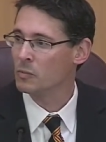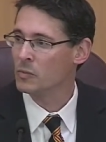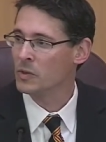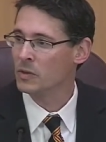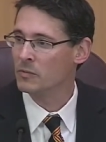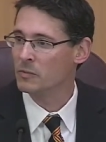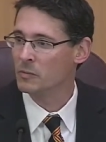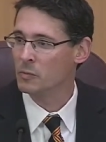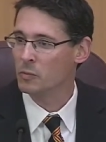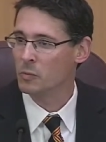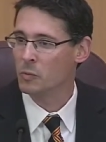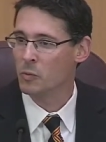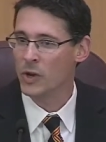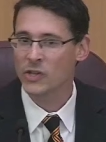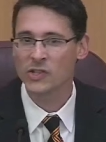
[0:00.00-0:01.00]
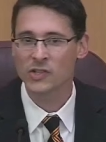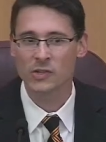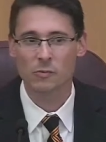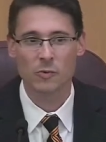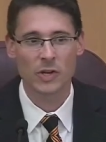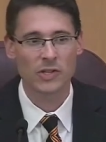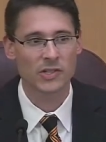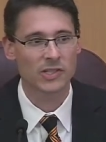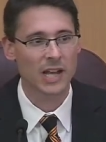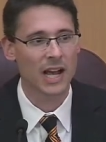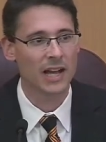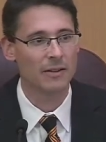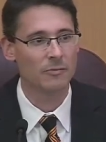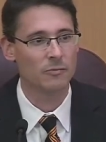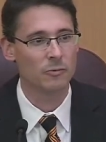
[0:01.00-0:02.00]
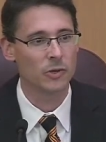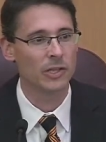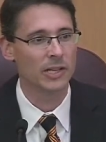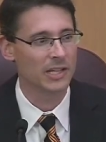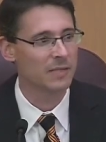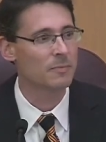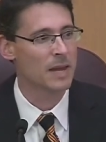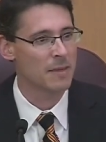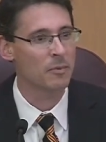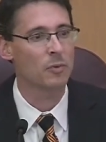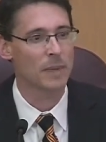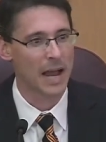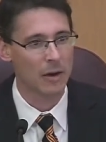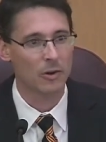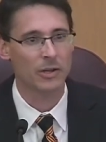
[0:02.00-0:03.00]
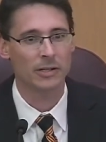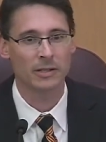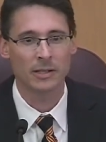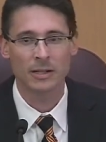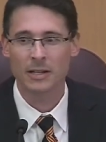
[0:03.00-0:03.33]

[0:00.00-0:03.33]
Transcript: the, which, which side really is people powered